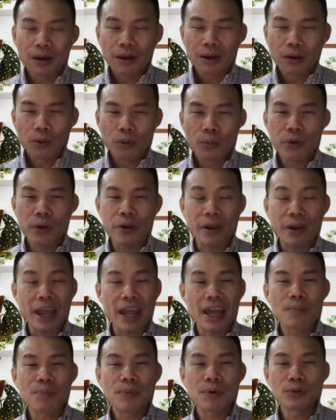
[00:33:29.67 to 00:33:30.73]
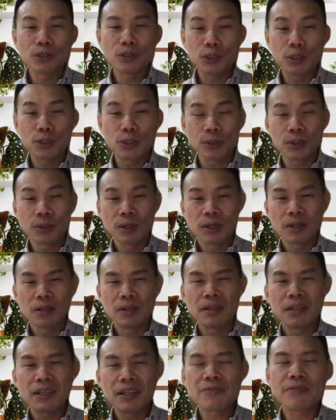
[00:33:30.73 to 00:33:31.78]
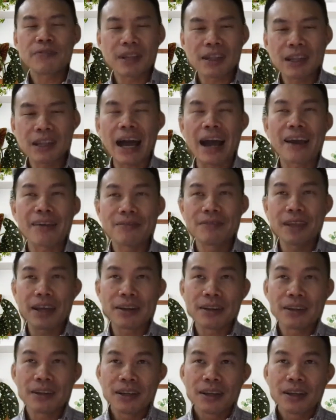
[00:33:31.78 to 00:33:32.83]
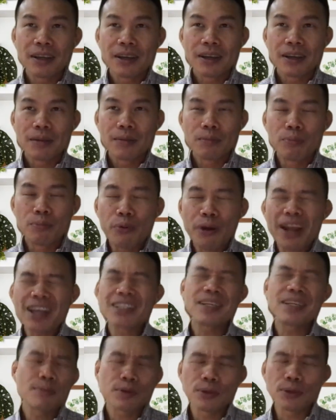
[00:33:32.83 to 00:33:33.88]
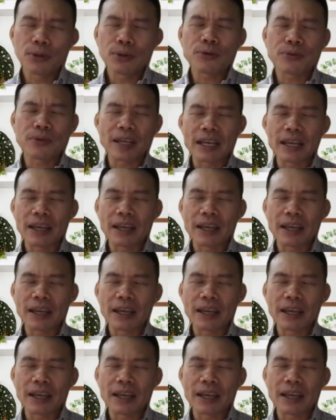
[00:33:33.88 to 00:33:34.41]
we are able to live a life that brings him glory.